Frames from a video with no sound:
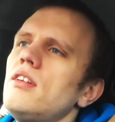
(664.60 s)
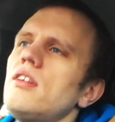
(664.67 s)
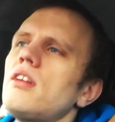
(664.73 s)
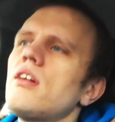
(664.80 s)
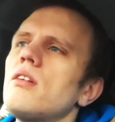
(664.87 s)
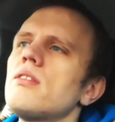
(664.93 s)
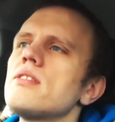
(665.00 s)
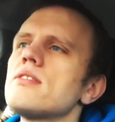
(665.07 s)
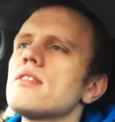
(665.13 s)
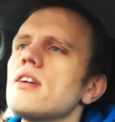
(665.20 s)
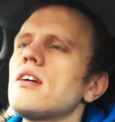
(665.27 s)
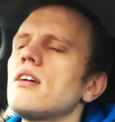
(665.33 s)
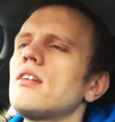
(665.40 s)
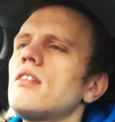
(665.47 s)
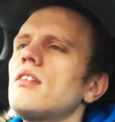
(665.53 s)
you know,
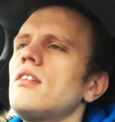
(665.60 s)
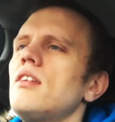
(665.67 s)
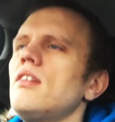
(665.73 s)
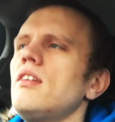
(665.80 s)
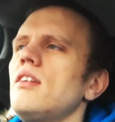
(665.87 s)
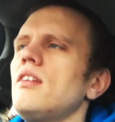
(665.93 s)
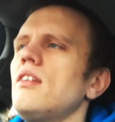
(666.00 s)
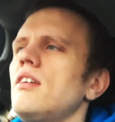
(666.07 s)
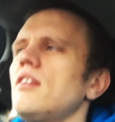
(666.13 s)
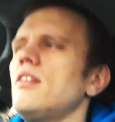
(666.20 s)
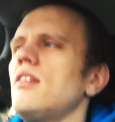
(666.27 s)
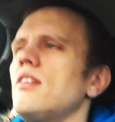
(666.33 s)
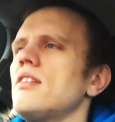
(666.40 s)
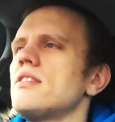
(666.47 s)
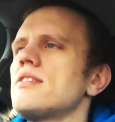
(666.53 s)

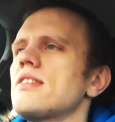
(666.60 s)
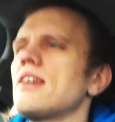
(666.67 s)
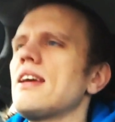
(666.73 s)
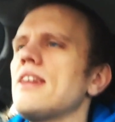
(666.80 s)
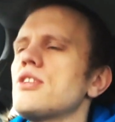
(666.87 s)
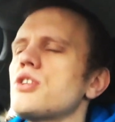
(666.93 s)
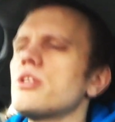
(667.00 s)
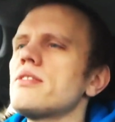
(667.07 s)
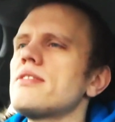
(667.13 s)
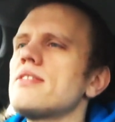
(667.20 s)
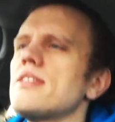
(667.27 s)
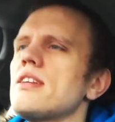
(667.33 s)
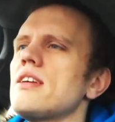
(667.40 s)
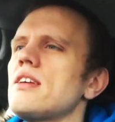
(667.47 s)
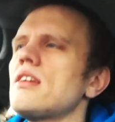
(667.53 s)
it's ancient
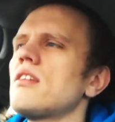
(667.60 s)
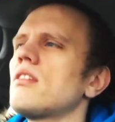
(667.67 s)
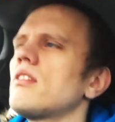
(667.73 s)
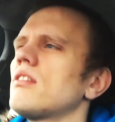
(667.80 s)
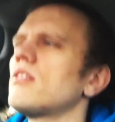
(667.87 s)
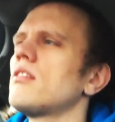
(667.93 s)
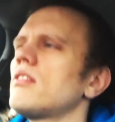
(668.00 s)
C,